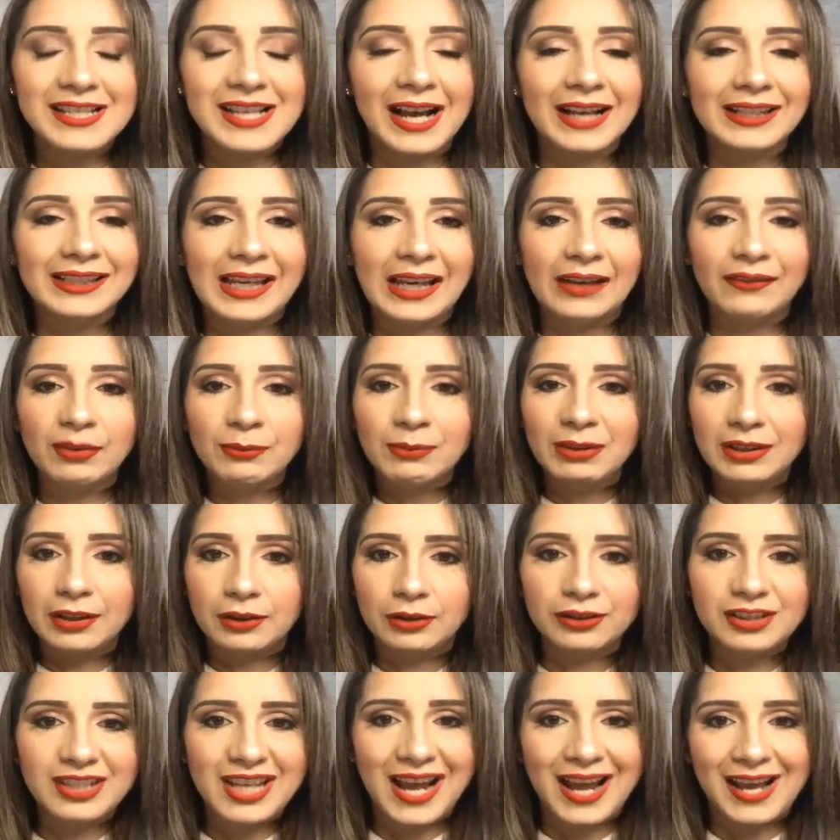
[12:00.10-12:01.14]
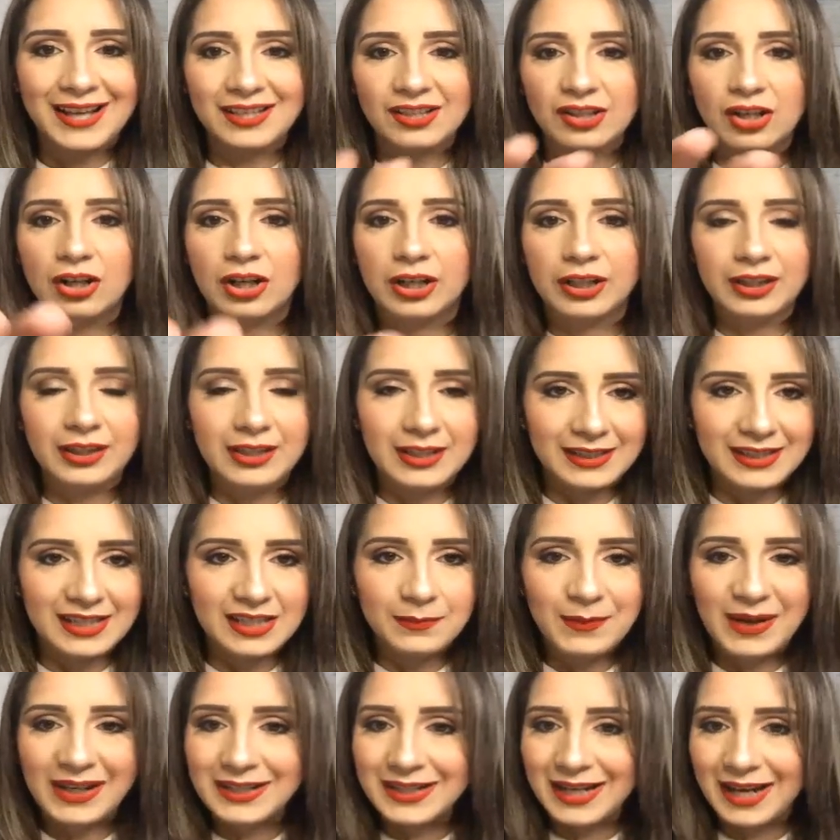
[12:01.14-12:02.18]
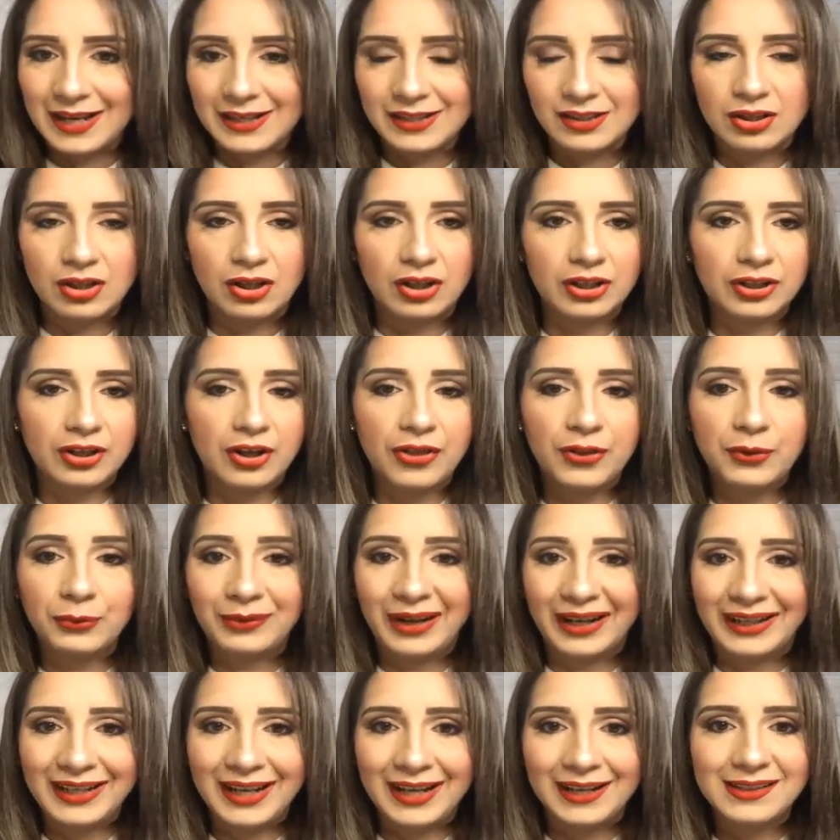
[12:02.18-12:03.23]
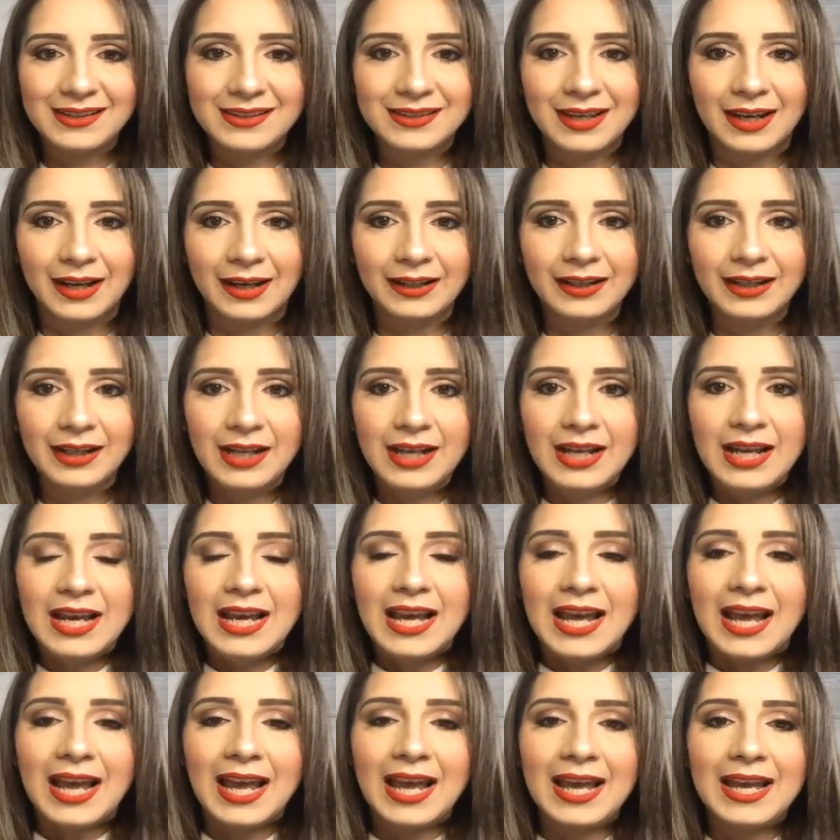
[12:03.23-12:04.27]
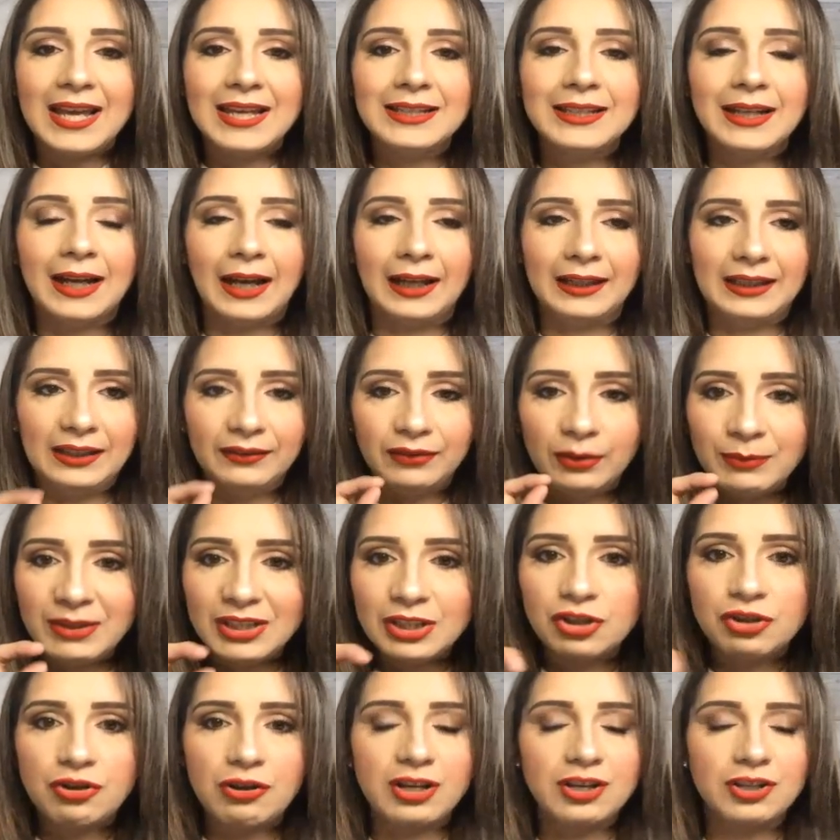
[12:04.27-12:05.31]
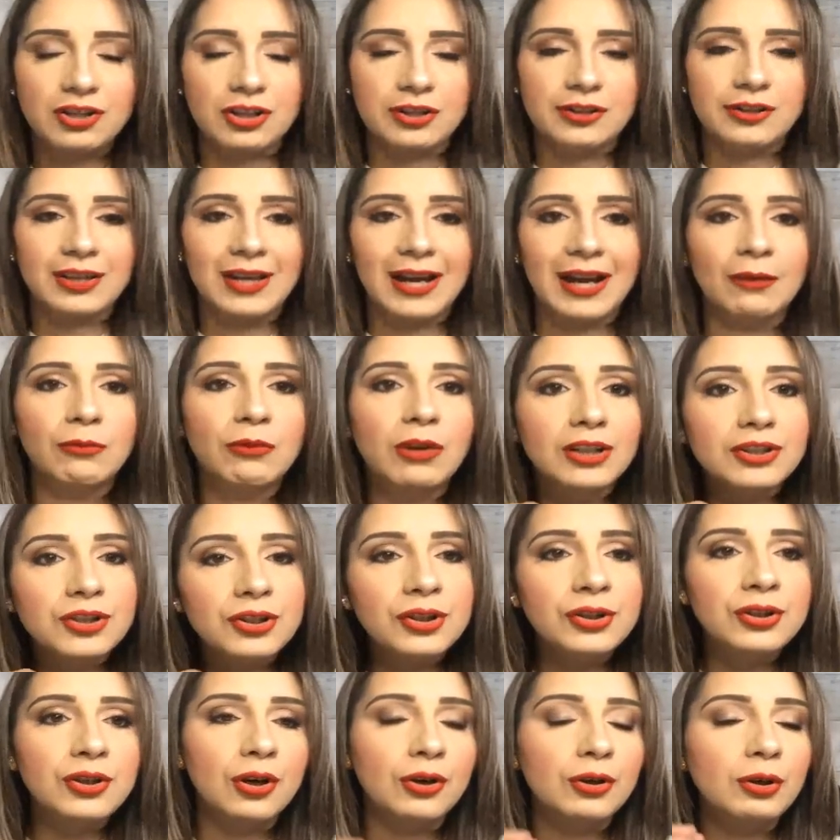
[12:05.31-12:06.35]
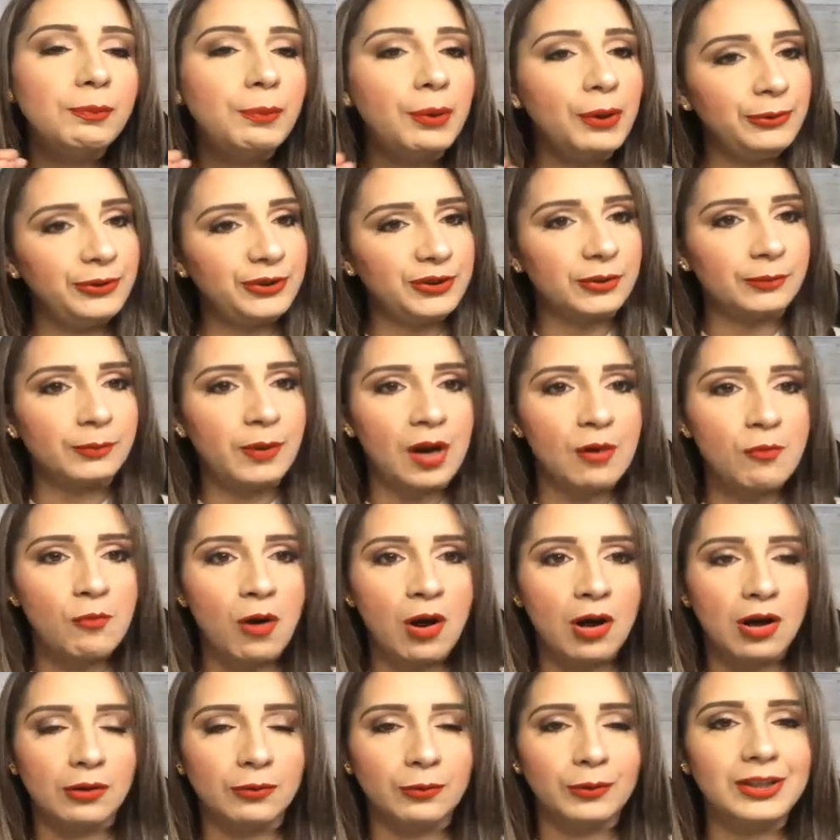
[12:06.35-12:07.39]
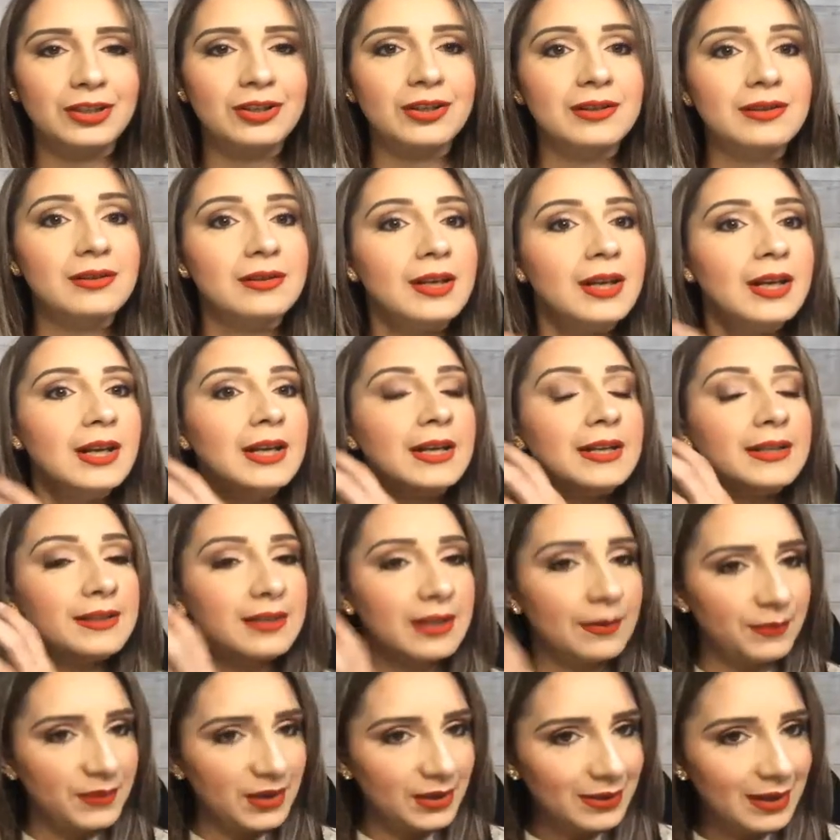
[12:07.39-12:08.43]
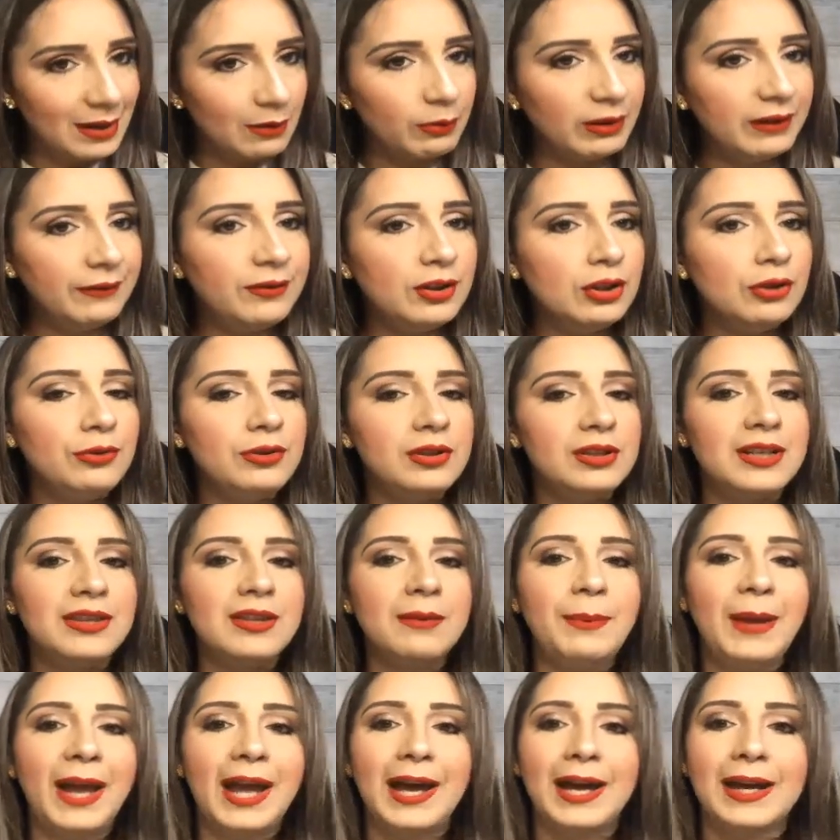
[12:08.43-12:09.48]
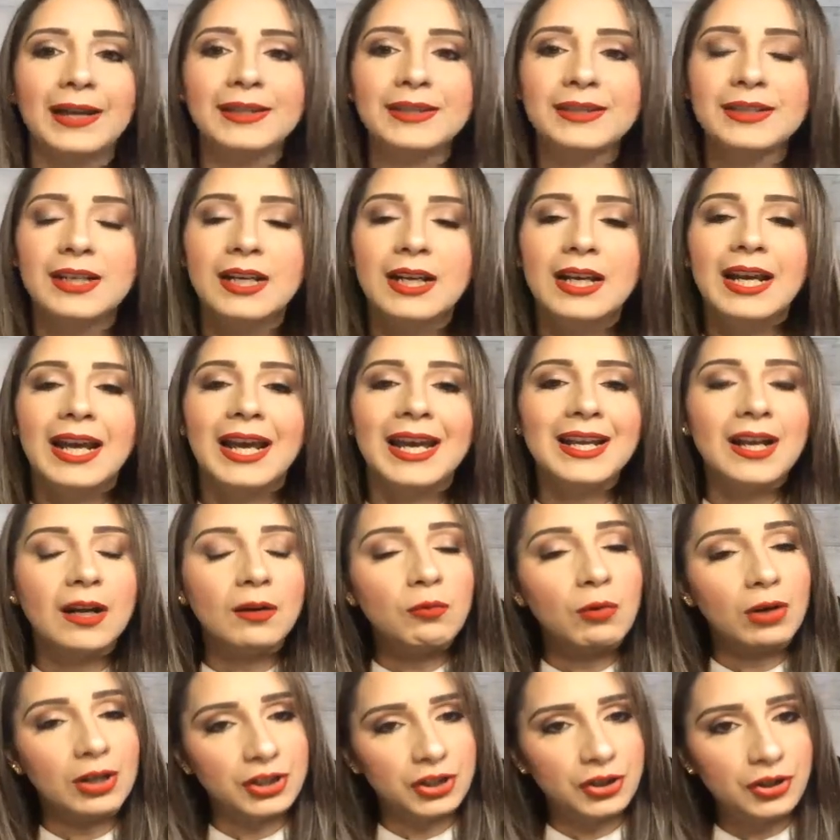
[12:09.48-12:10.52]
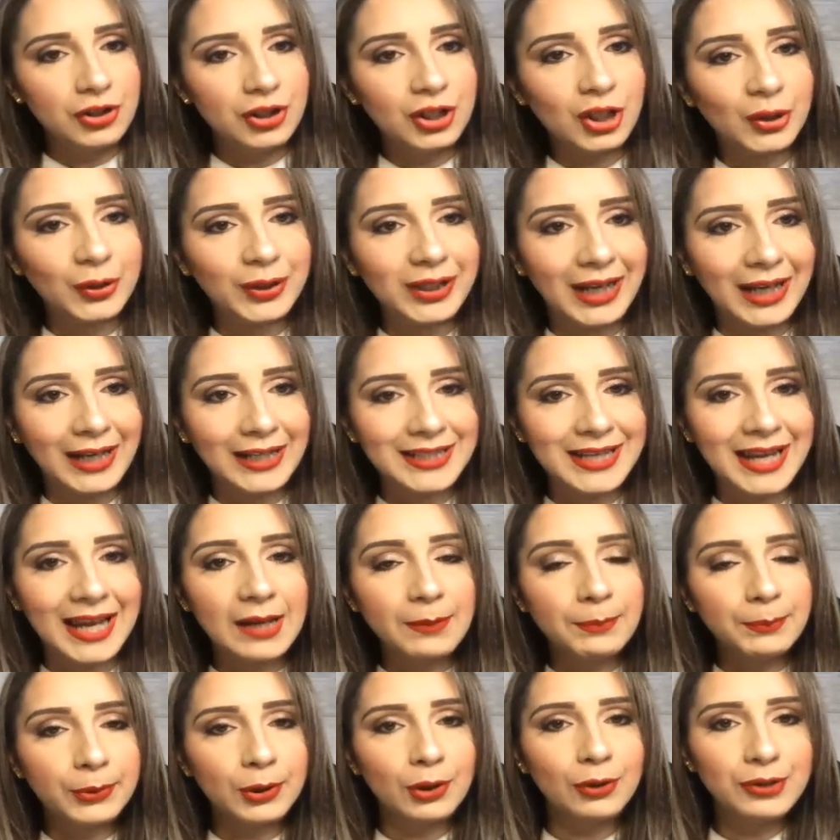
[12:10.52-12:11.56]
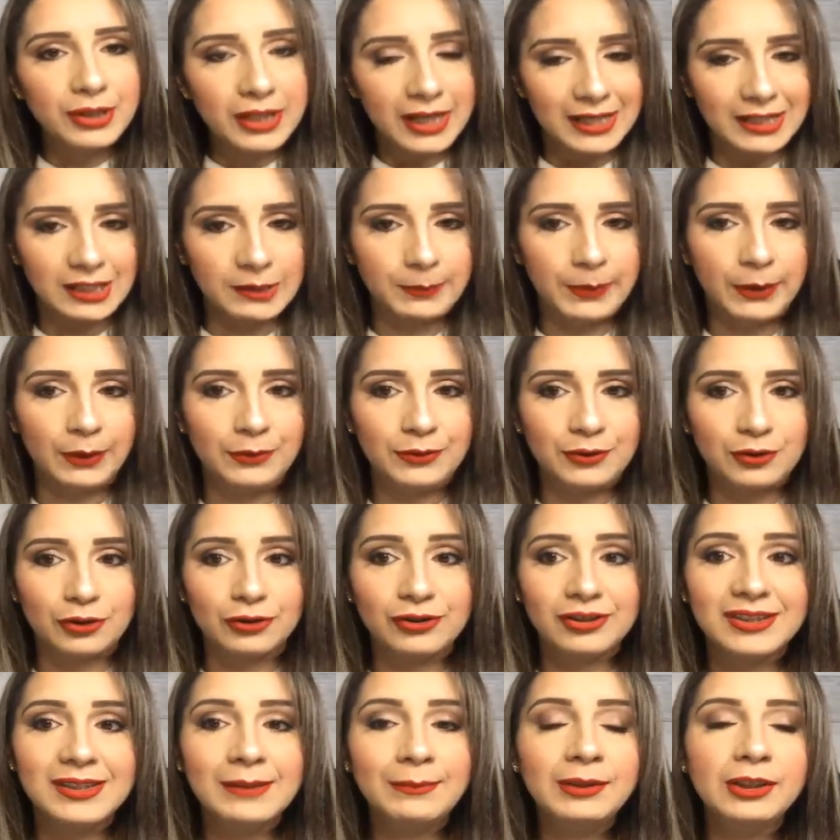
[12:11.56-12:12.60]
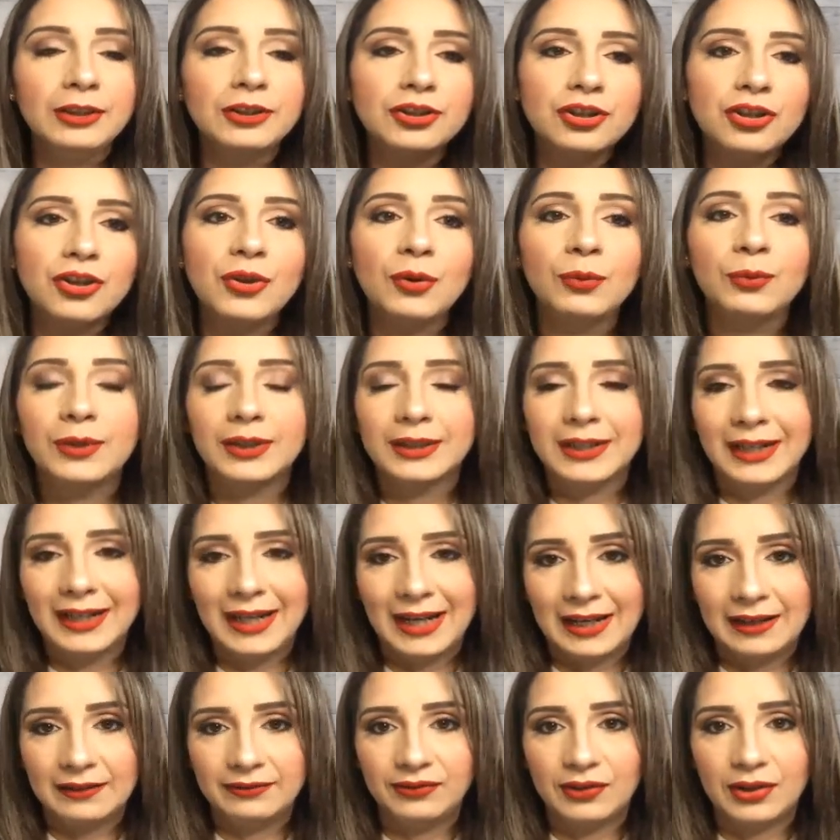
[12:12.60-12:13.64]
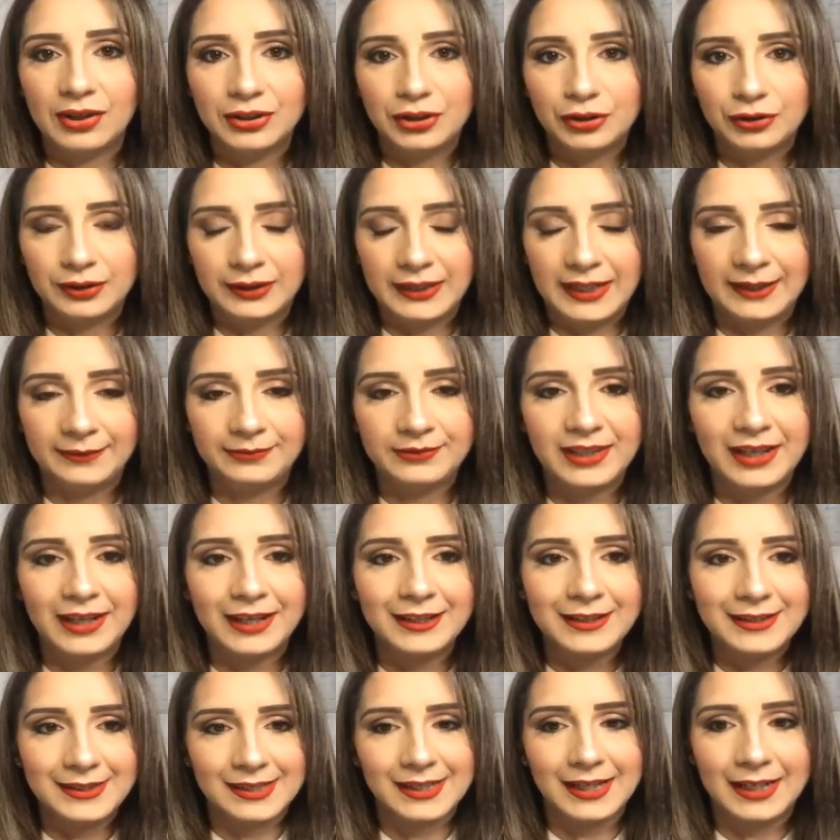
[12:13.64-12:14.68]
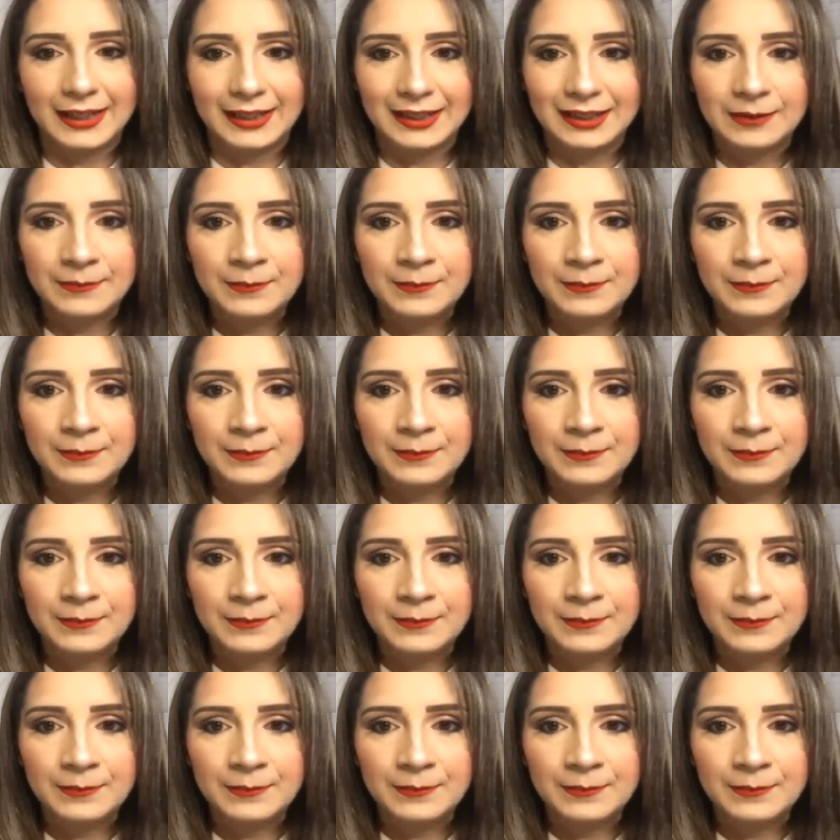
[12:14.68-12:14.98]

gave them a little task card. This is my task card on the right-hand side. And I give them instructions. I want you to go to Poster My Wall, which is something that we've used in the past. And I want you to create a protest poster similar to the one I have on your left-hand side.